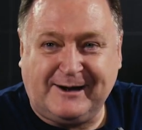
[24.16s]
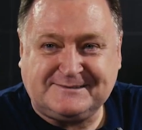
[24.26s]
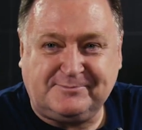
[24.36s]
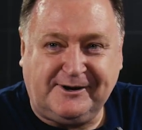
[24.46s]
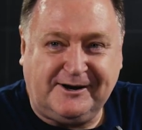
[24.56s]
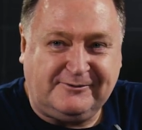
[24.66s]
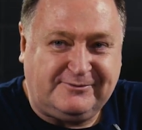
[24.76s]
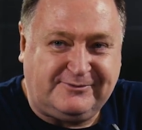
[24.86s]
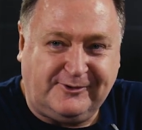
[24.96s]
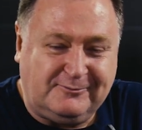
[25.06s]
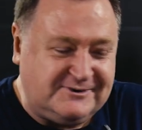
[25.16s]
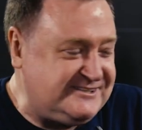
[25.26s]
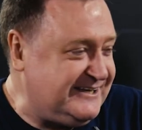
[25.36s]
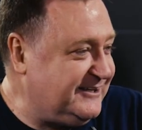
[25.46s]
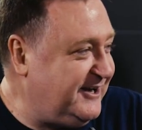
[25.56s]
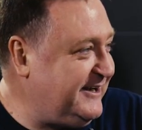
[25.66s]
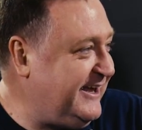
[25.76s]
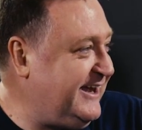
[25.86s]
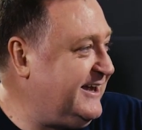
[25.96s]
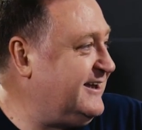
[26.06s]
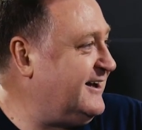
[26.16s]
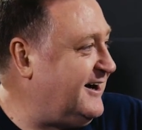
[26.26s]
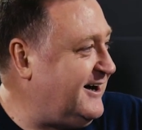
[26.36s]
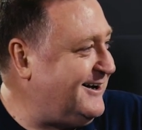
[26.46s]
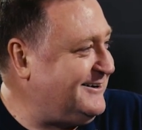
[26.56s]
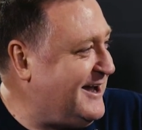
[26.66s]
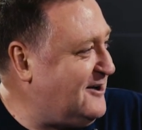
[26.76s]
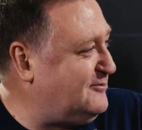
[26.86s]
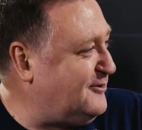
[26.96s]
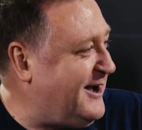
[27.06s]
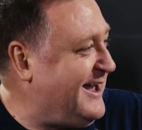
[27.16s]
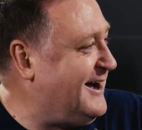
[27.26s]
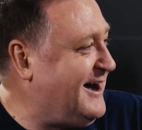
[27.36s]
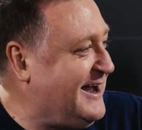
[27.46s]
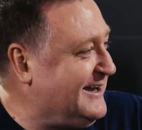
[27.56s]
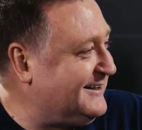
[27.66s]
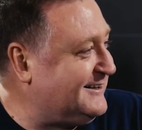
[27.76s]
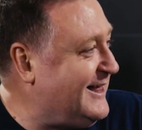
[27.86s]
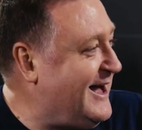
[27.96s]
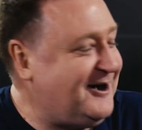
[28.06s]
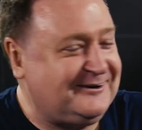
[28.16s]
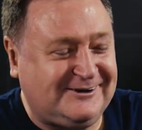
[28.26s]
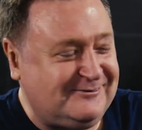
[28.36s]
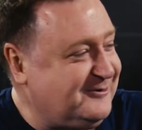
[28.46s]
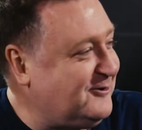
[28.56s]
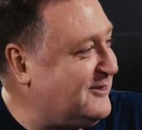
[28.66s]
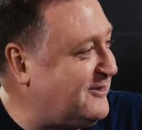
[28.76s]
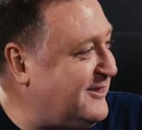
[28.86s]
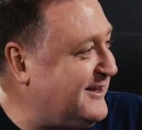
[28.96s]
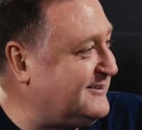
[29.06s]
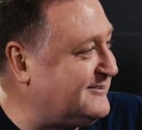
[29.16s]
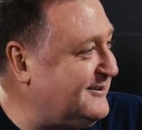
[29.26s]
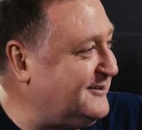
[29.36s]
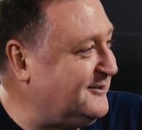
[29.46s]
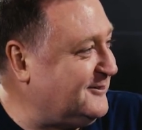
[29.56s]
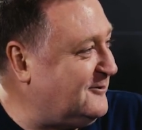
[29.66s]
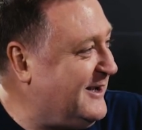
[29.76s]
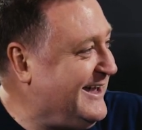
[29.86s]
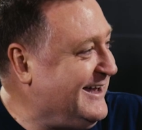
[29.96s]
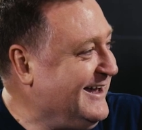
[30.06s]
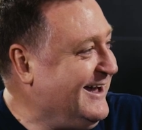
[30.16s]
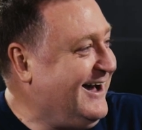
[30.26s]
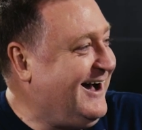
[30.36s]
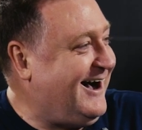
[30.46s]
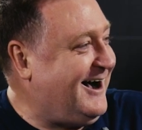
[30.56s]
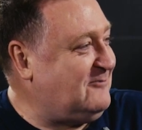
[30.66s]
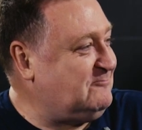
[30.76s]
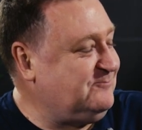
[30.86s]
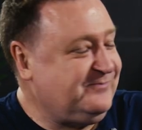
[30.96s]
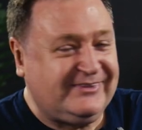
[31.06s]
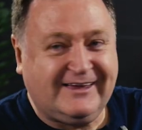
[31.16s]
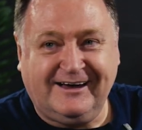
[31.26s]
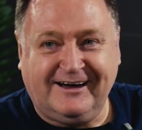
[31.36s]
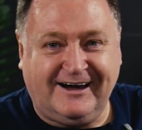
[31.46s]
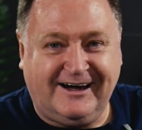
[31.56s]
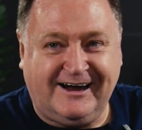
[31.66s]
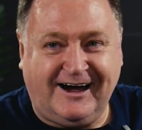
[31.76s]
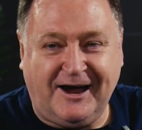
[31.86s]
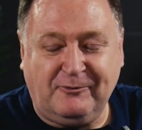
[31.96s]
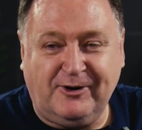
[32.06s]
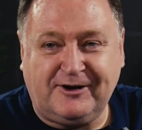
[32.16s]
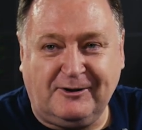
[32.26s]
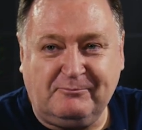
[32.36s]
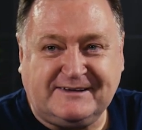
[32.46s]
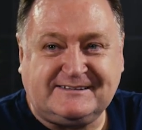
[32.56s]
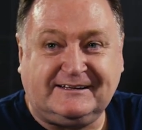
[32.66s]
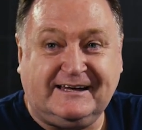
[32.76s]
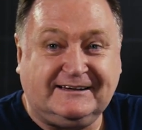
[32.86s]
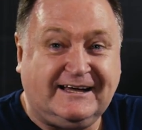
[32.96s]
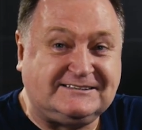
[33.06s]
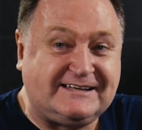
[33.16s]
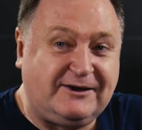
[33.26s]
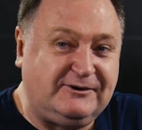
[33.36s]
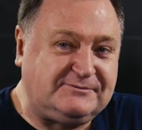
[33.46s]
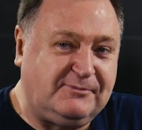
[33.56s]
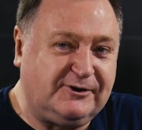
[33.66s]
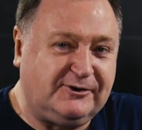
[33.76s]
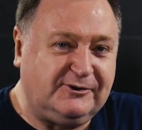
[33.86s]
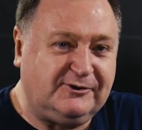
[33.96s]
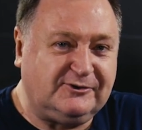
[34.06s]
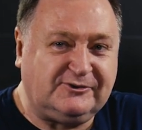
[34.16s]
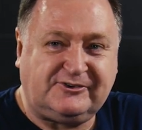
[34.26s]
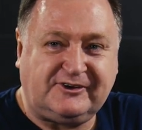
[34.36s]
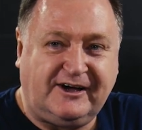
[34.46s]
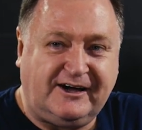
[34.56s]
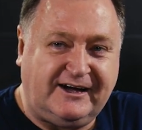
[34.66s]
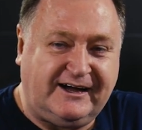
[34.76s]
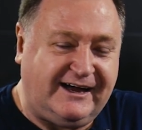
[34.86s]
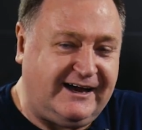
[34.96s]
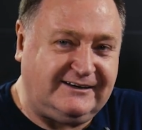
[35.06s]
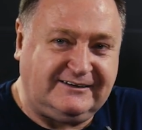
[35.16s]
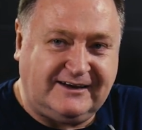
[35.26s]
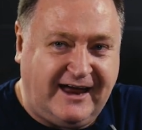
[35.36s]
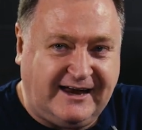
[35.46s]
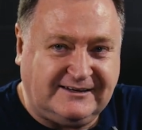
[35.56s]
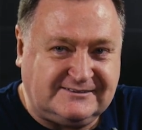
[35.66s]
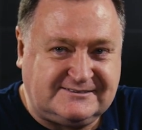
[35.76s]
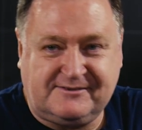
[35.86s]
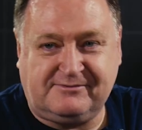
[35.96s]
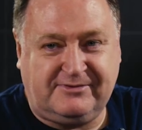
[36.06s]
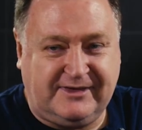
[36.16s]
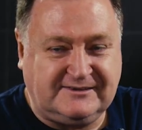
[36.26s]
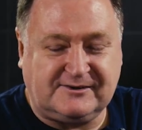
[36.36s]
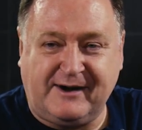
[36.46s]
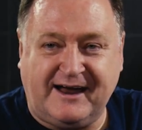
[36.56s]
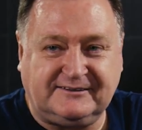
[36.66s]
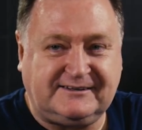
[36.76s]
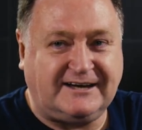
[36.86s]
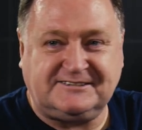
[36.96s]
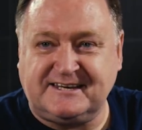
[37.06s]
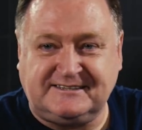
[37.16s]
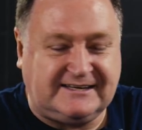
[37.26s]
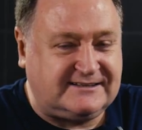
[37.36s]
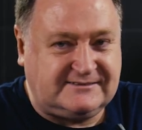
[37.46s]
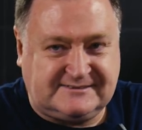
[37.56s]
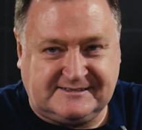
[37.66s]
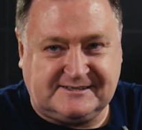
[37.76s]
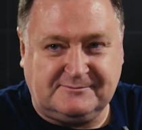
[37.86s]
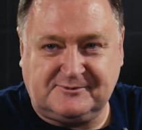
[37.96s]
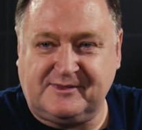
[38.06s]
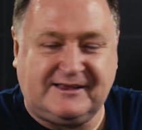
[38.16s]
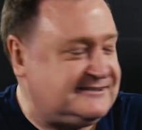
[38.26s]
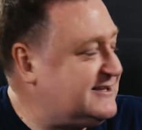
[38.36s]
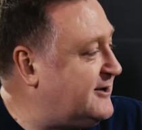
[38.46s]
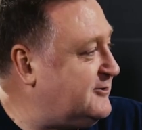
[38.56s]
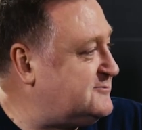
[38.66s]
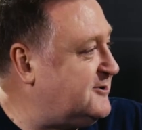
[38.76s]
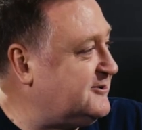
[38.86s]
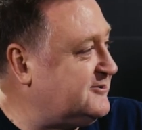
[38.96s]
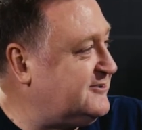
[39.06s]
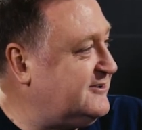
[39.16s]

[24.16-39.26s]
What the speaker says: expert for machine learning, now for AI and cloud and a few other things along the way. I work on basically large language models and things around agentic systems with large language models.